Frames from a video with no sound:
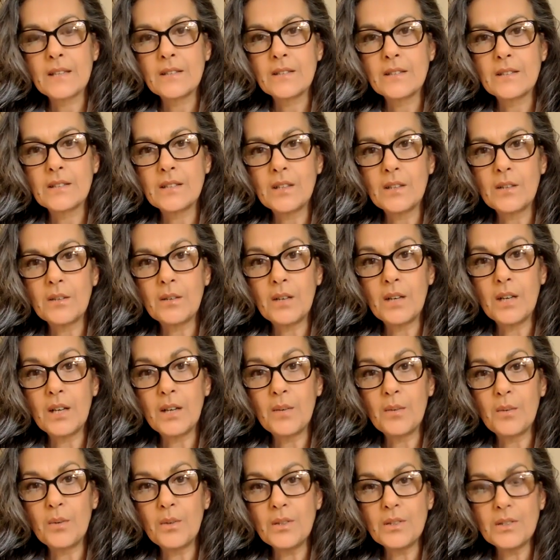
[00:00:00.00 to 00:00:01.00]
So I
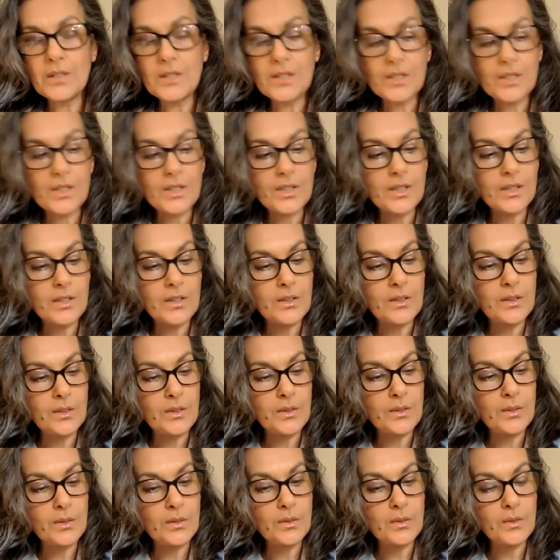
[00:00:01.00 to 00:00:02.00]
want
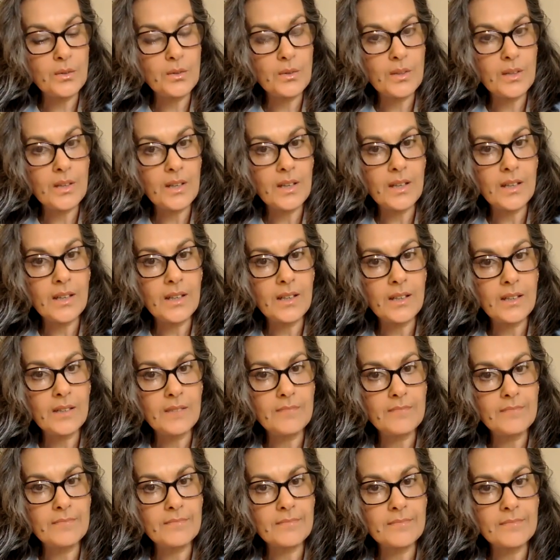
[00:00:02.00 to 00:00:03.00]
to
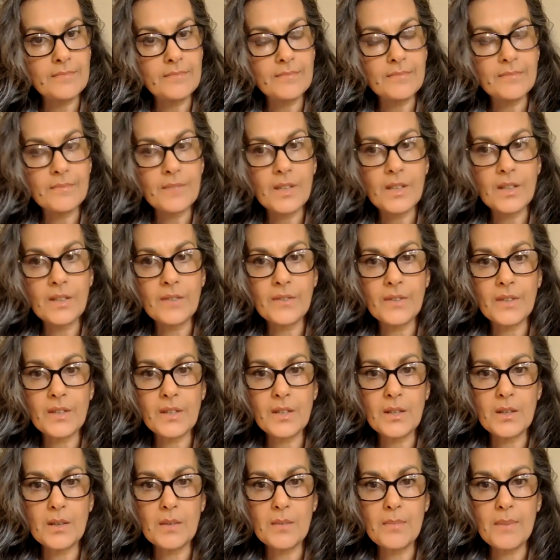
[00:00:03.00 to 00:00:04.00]
cover
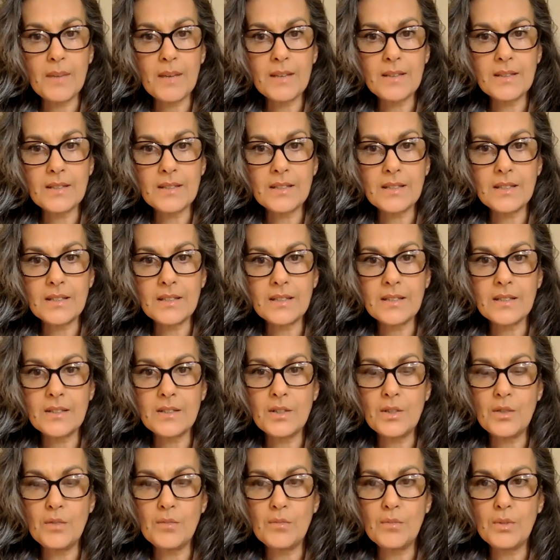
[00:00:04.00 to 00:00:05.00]
the Pisces
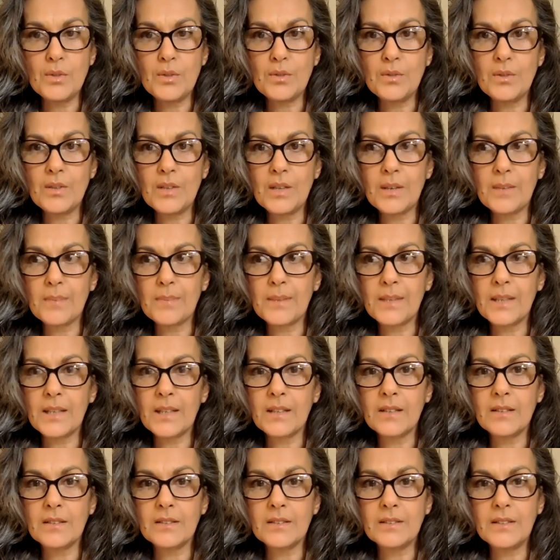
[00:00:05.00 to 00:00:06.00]
new moon
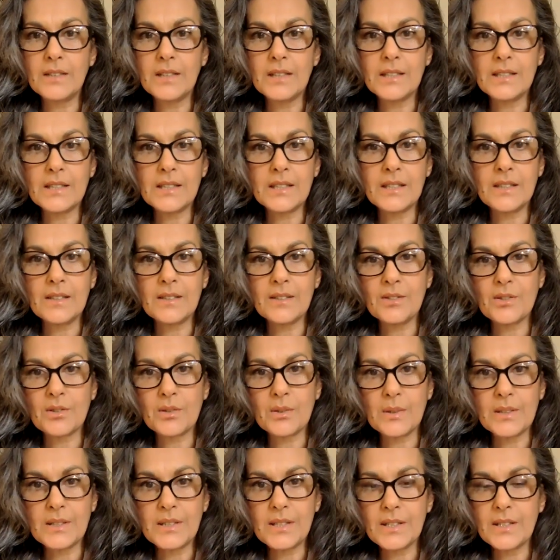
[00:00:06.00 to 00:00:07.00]
happening on 19th,
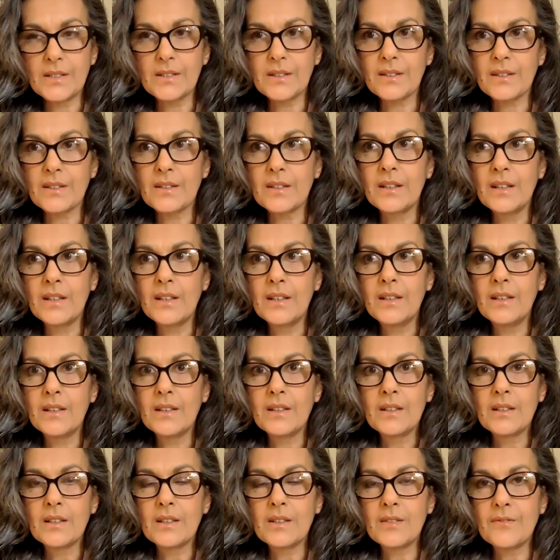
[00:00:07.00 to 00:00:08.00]
20th
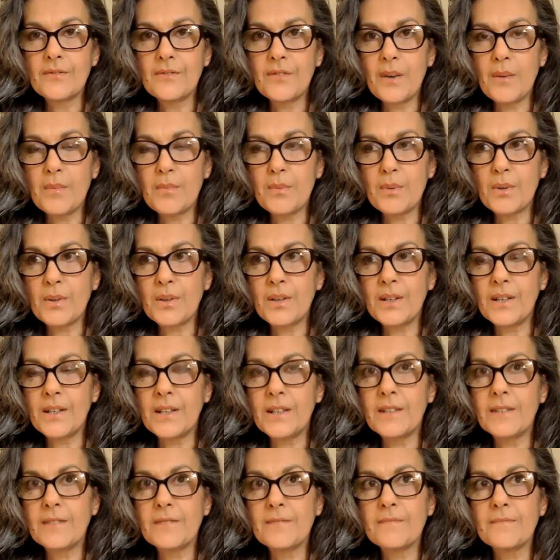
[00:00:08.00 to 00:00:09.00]
of
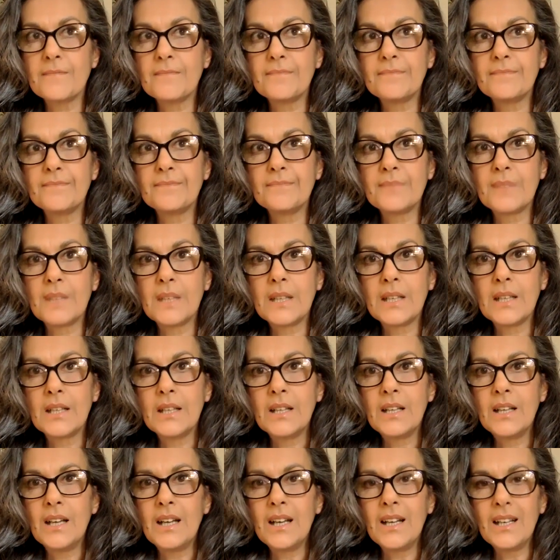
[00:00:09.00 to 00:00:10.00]
February.
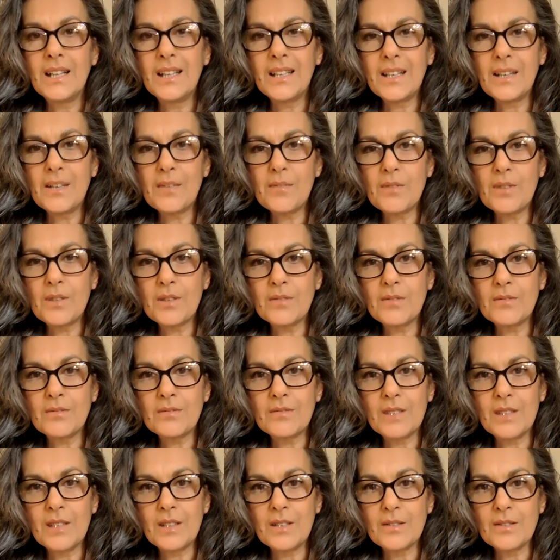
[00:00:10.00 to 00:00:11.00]
And I wrote
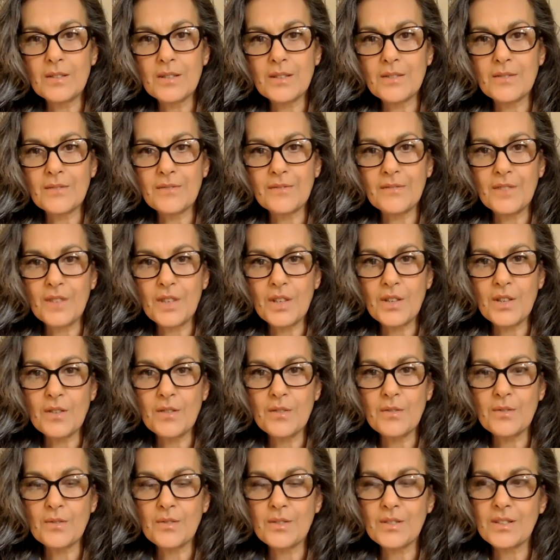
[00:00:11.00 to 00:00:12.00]
loads of
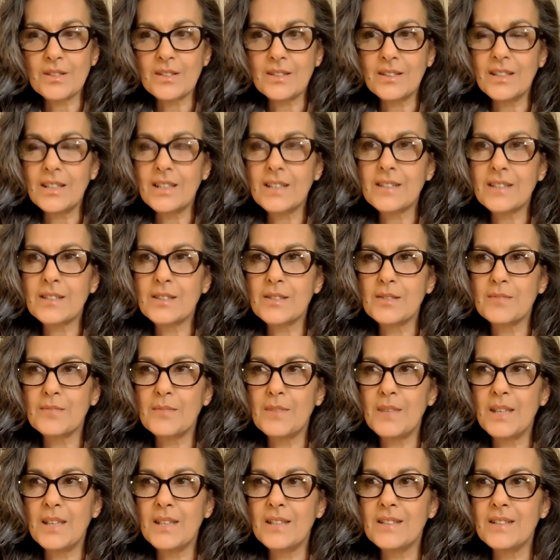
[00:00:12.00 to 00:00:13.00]
notes, and that took
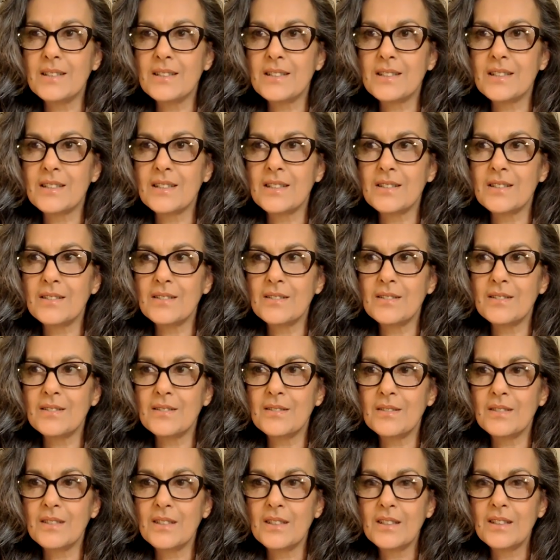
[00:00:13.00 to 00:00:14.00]
me
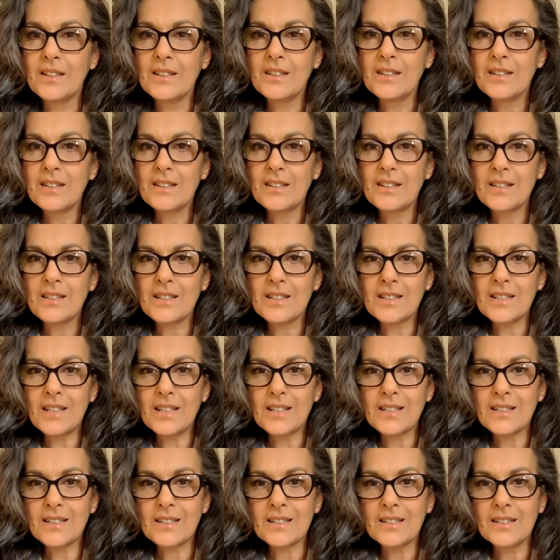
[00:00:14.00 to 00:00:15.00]
into the
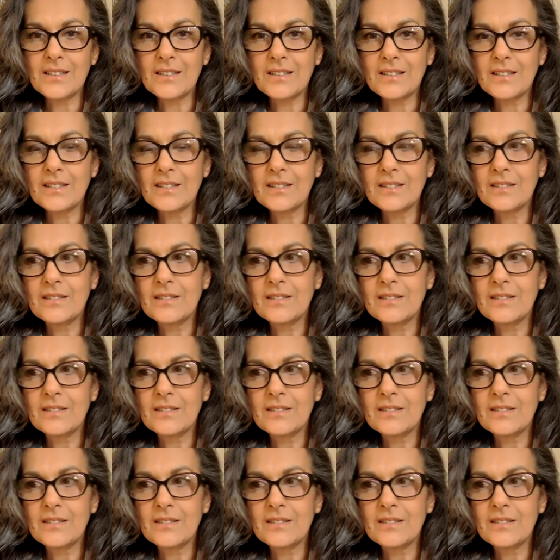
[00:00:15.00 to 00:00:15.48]
Saturn